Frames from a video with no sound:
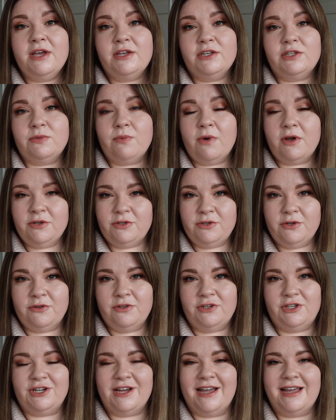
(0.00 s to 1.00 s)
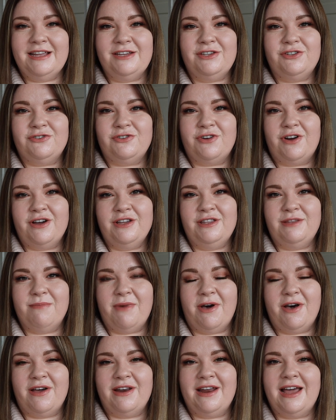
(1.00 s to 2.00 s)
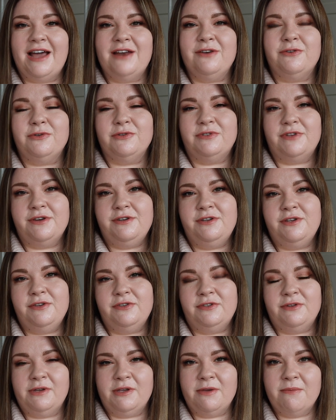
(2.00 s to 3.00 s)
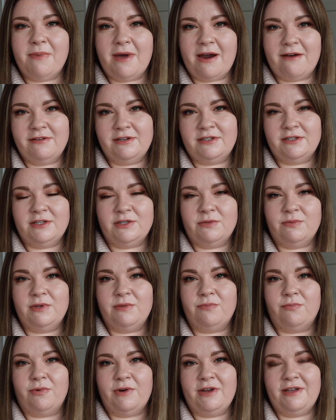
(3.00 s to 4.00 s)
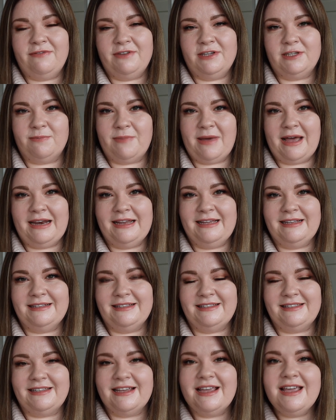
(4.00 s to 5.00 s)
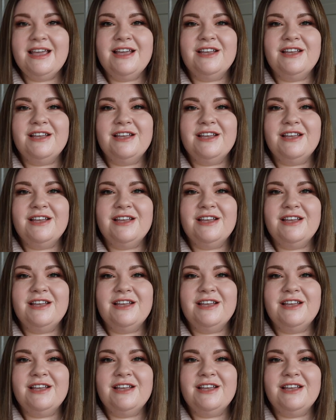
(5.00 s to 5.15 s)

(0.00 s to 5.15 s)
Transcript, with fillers: swatch all the shades, try them on, and also do some comparisons with previous palettes.